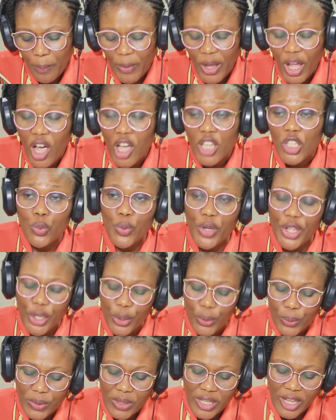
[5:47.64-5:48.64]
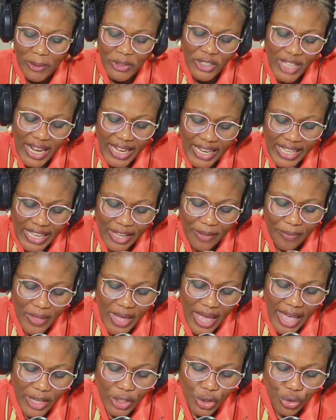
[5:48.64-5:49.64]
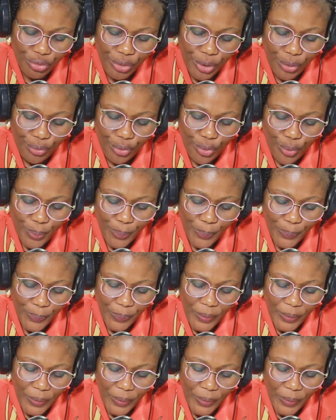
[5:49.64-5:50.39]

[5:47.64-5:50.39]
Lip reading: because we use, especially in the X-ray room,